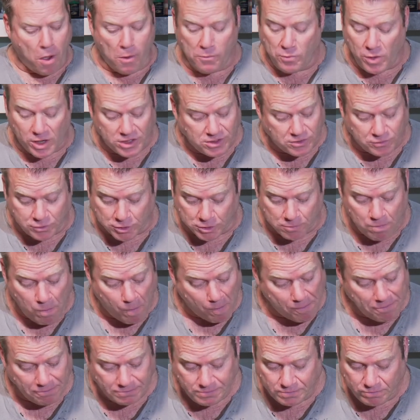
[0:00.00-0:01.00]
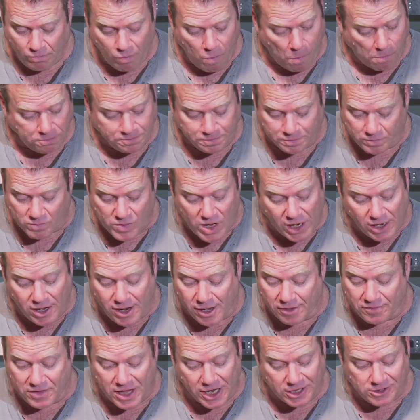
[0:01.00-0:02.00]
Wonderful. I
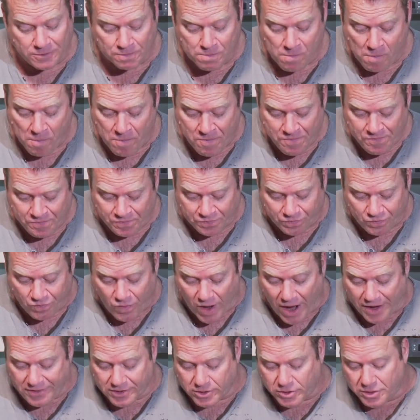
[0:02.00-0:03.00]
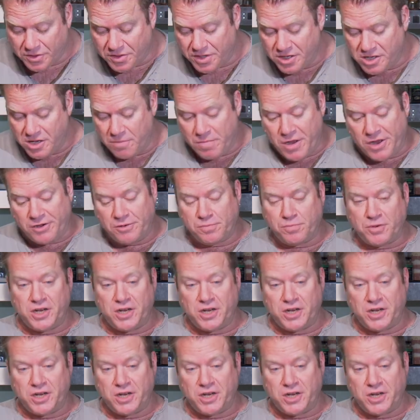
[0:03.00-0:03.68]
love that. And the good thing about a